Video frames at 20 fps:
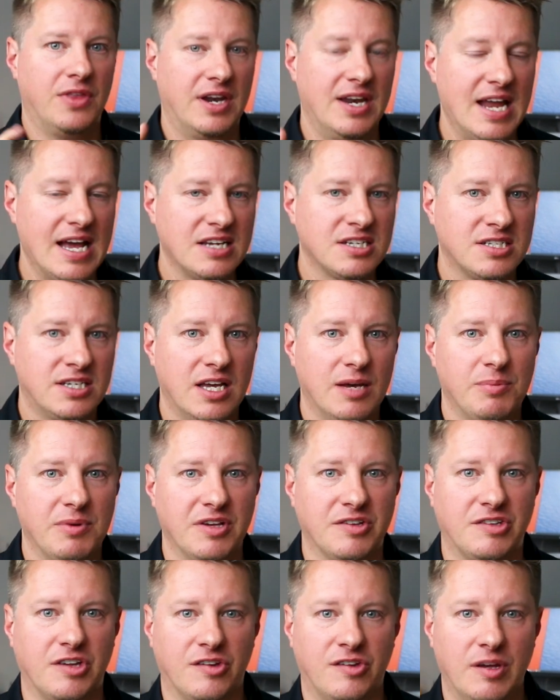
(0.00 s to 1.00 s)
The next tip
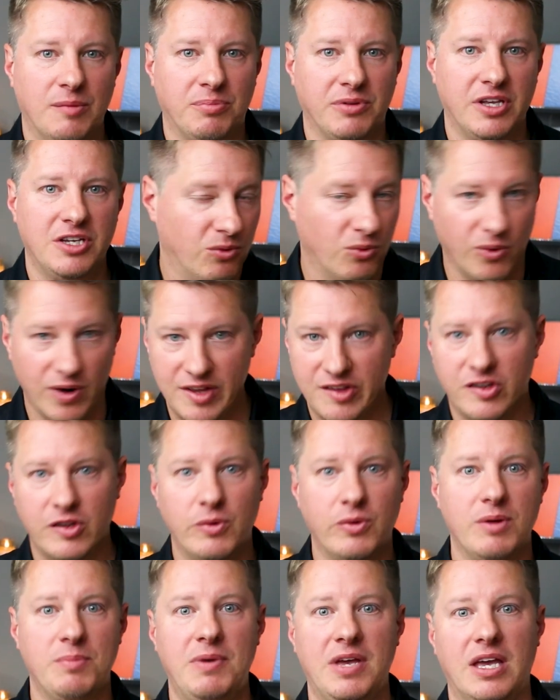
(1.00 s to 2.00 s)
is to simply rinse
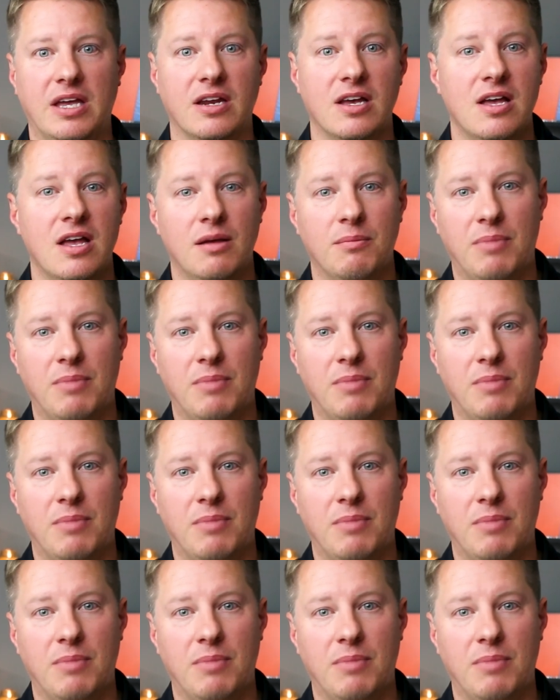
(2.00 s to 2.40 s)
and repeat.